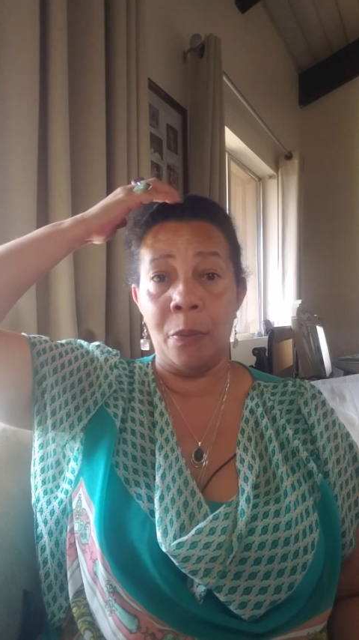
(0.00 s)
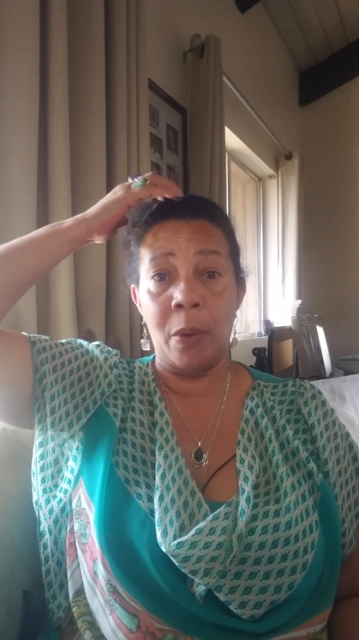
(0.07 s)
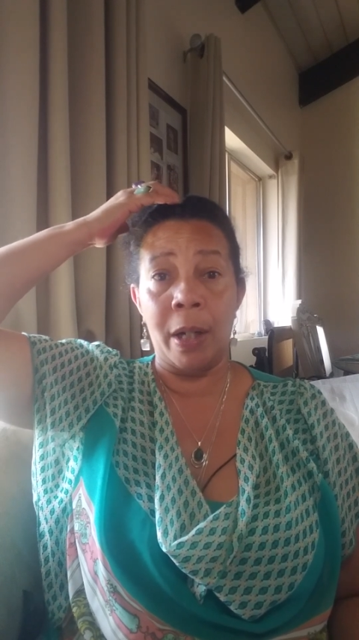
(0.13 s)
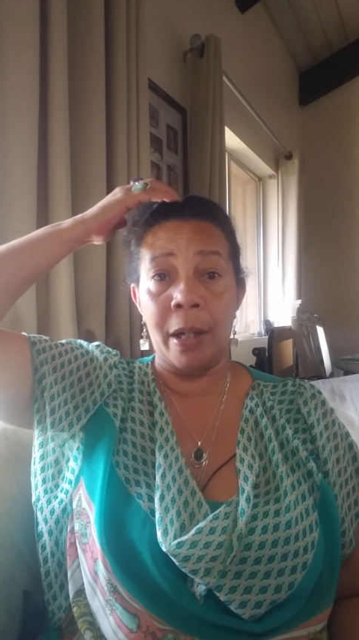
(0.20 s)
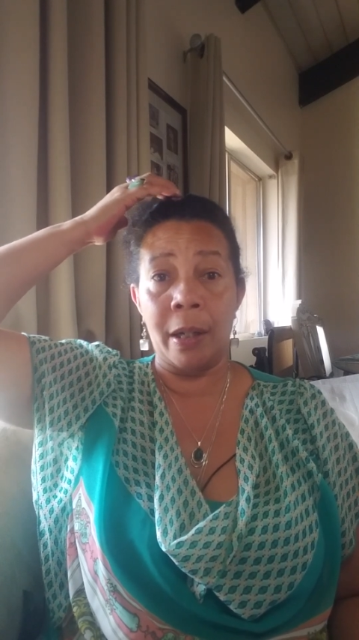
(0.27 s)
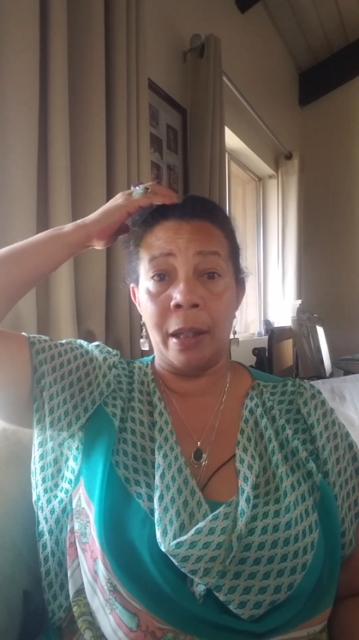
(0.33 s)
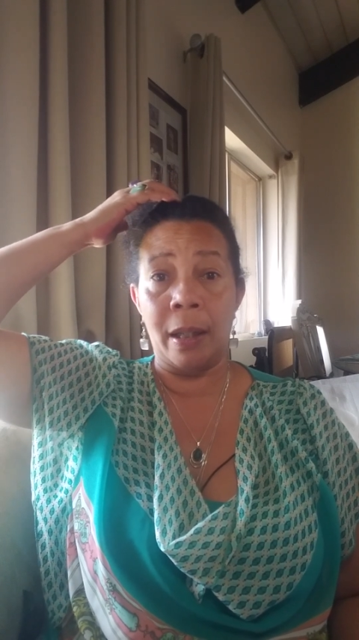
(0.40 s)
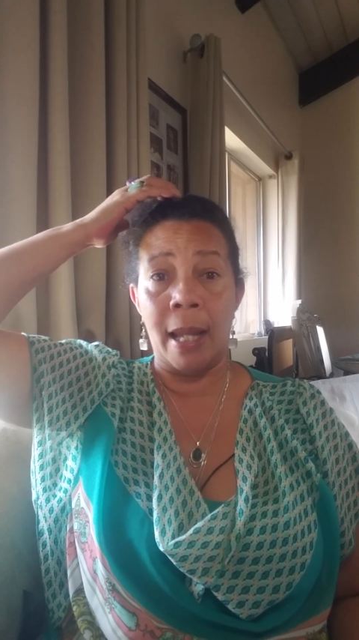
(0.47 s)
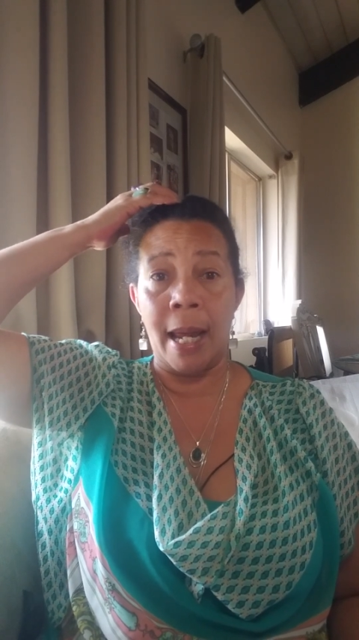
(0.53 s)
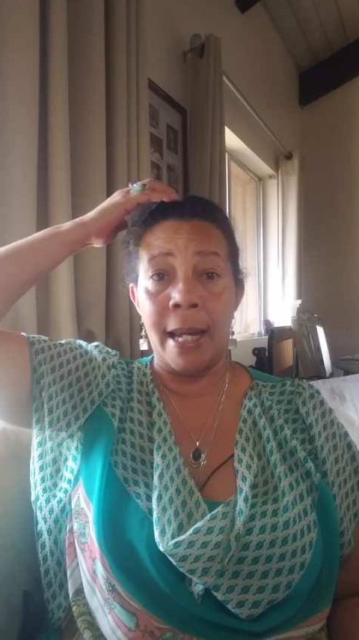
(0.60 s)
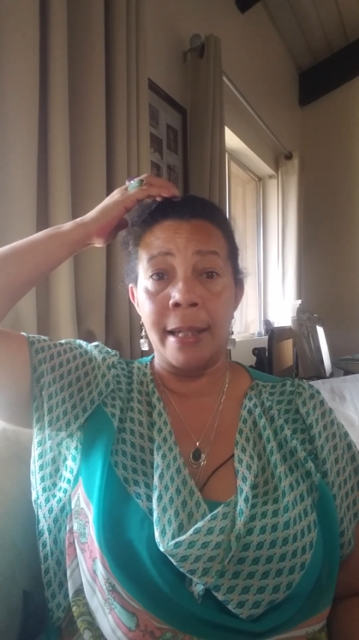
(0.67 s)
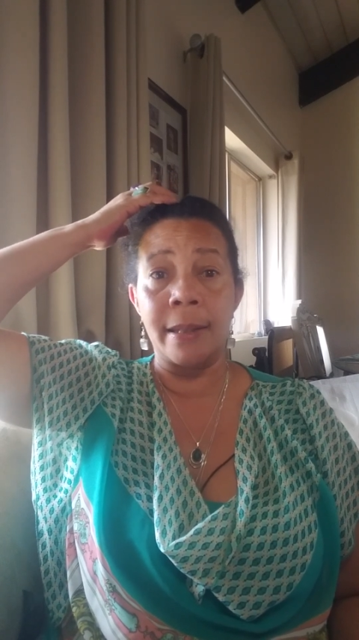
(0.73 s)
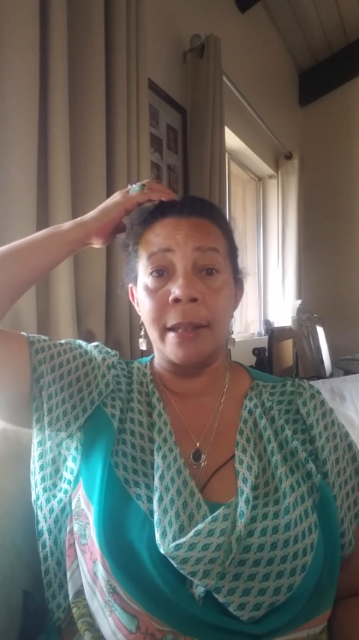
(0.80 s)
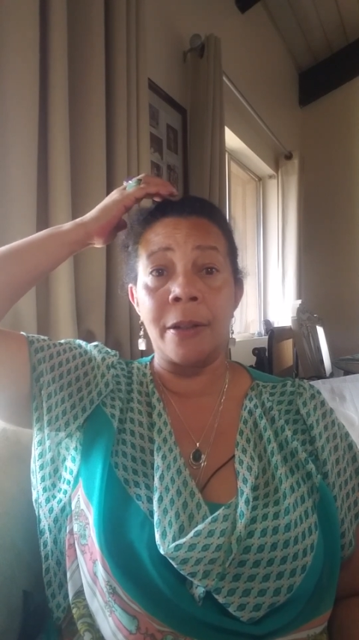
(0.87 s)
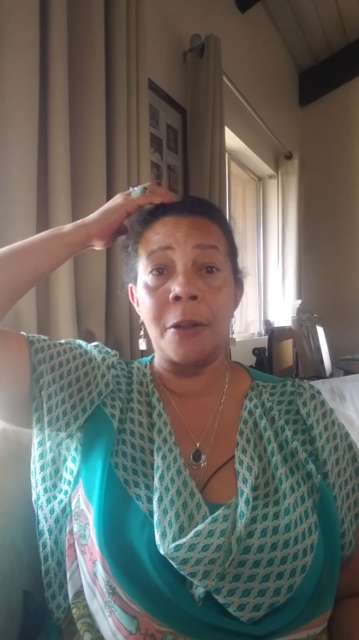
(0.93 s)
where it
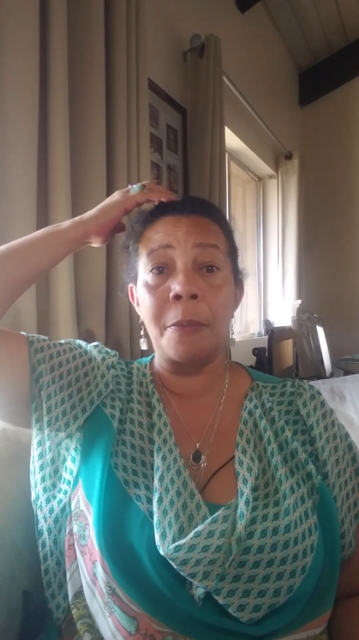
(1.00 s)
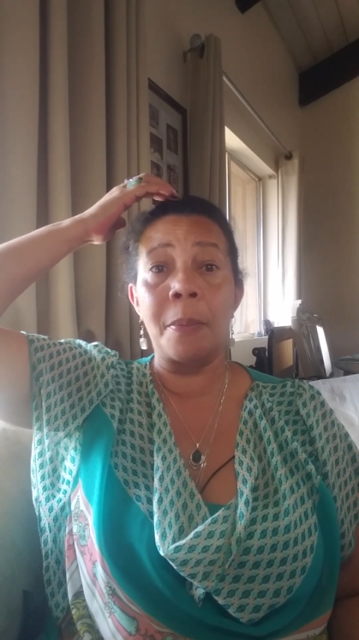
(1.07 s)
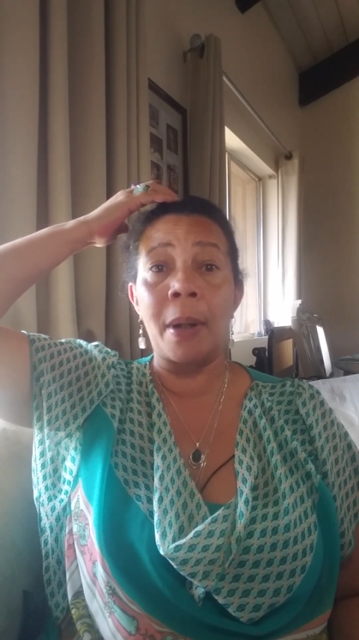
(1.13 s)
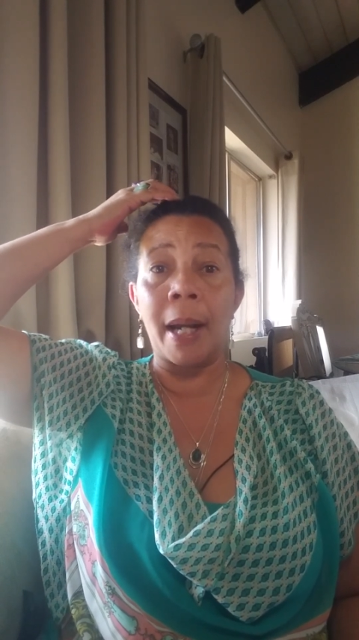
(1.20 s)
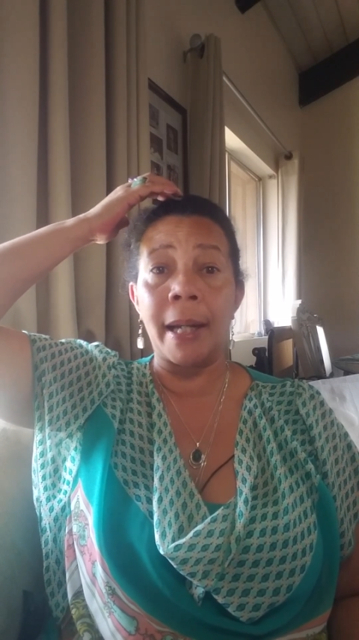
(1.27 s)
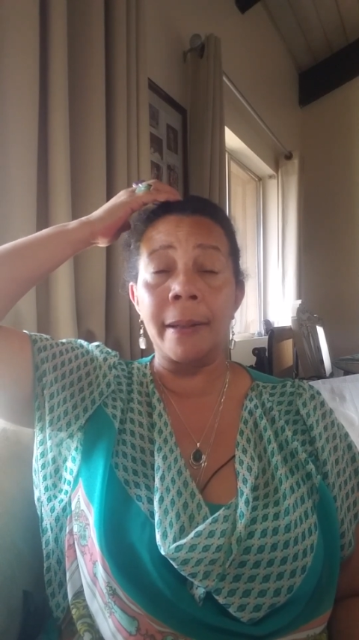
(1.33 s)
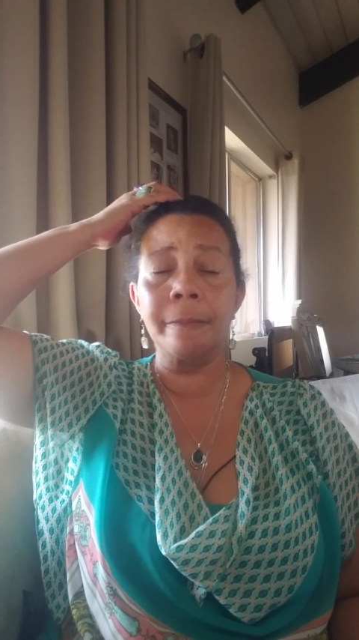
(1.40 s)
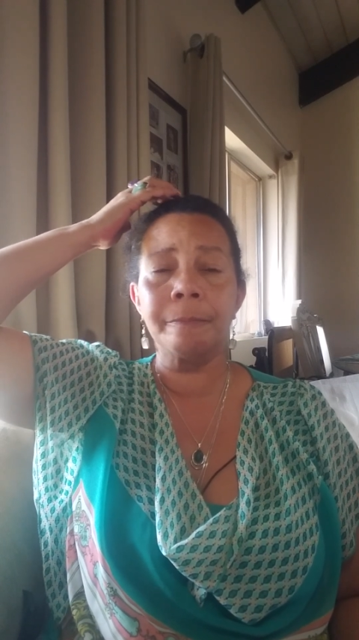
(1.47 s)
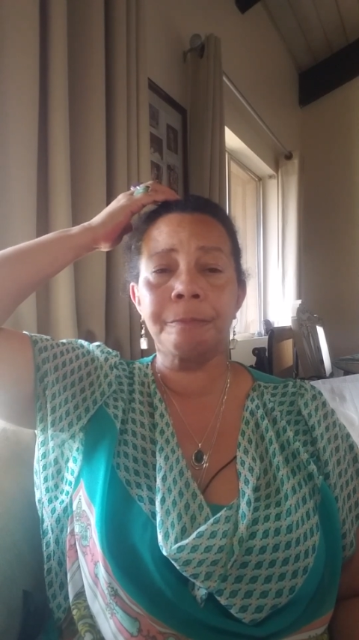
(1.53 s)
aligns in your brain.